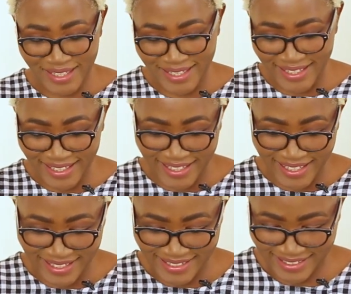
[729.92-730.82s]

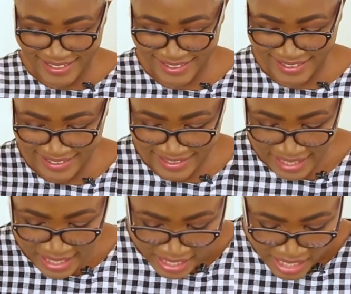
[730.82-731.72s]
but
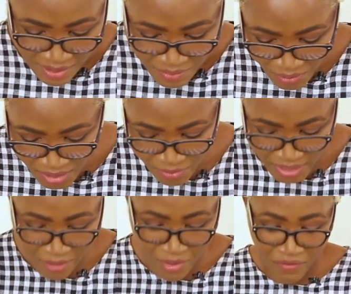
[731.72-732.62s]
what
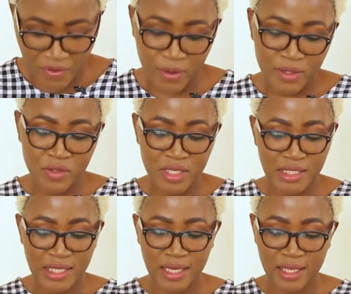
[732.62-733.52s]
would I be if I were not a
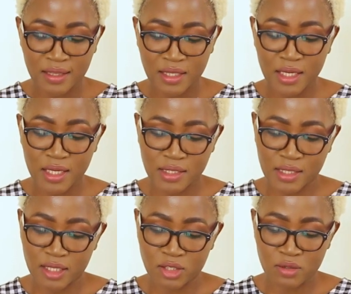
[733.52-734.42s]
designer? I think a
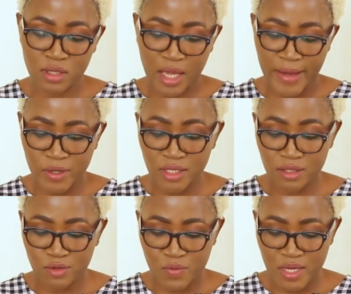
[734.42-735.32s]
surgeon. I
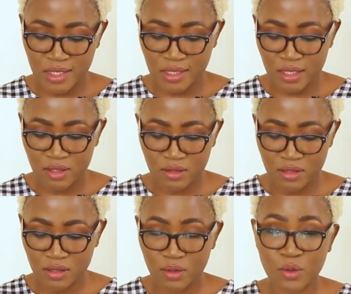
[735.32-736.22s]
wanted to be a
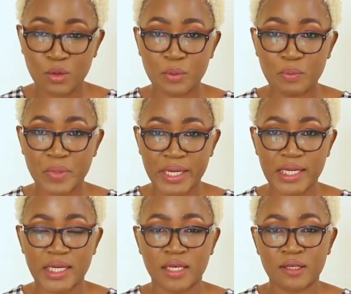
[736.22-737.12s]
surgeon so
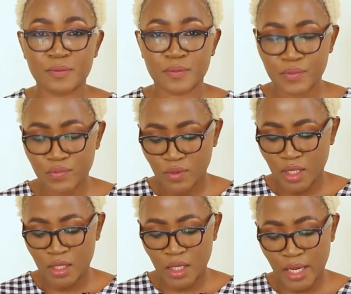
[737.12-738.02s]
badly.
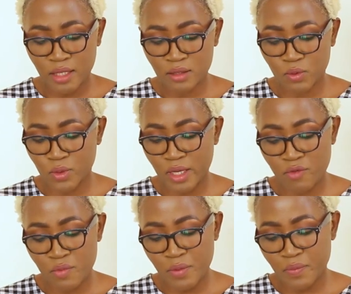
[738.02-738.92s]
In high school, I
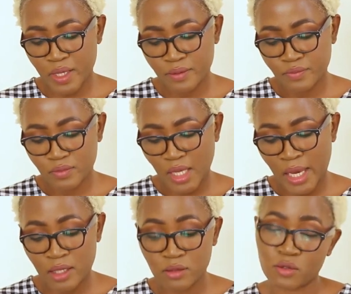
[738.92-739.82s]
remember
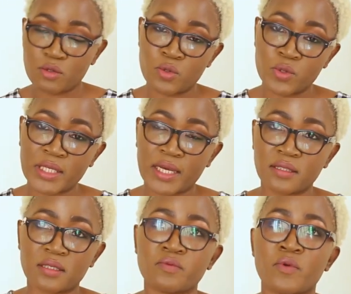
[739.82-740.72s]
I used to do
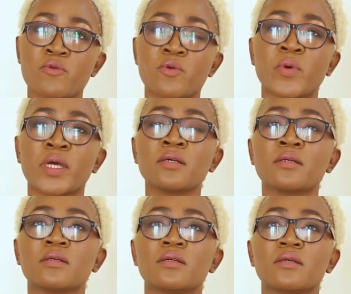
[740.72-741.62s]
sciences very well.
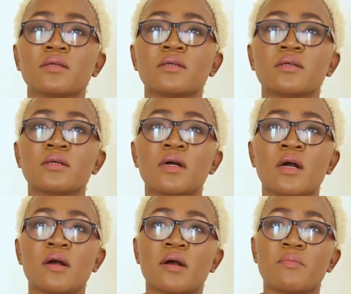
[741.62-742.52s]

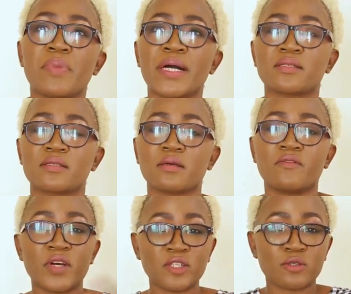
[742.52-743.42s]
But
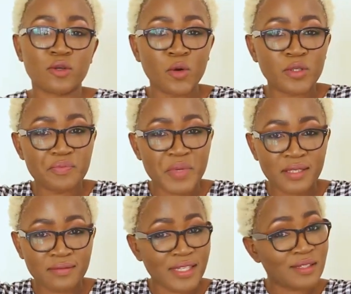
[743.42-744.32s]
fashion called me,
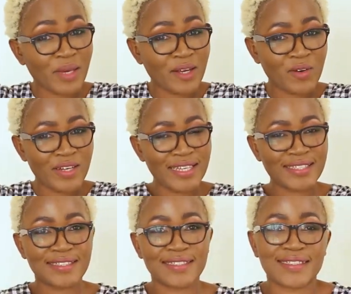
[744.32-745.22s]
it's my calling.